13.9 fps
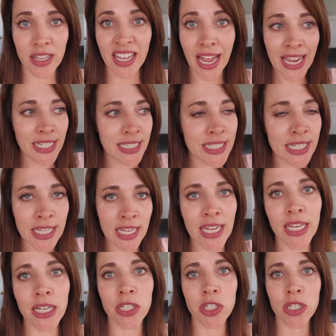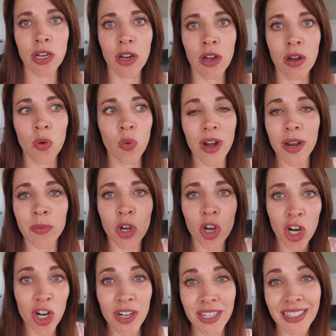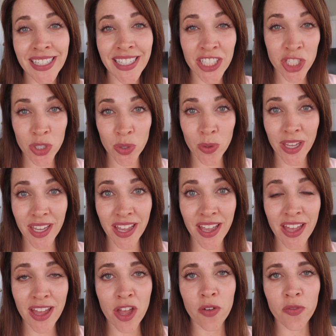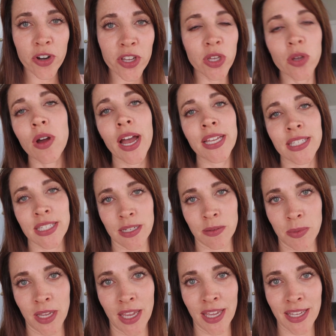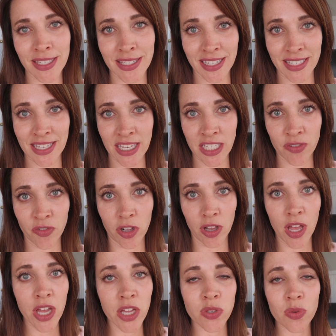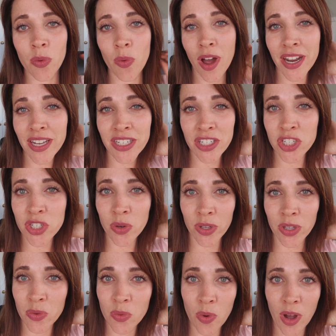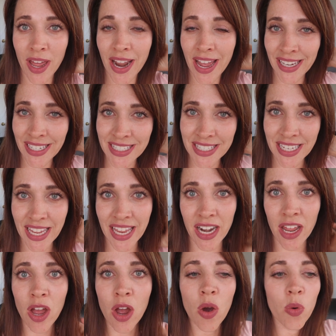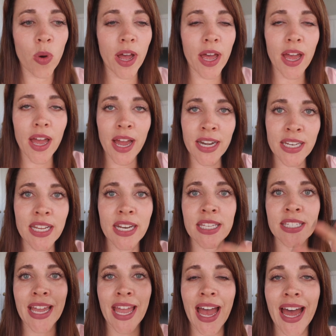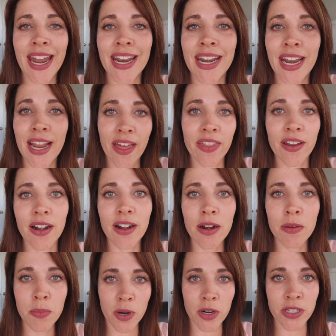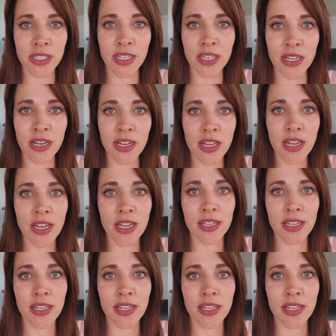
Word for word: Like, I teach what I'm currently doing for you guys to be successful. So I wanted to show you what I did. What I did is I had another person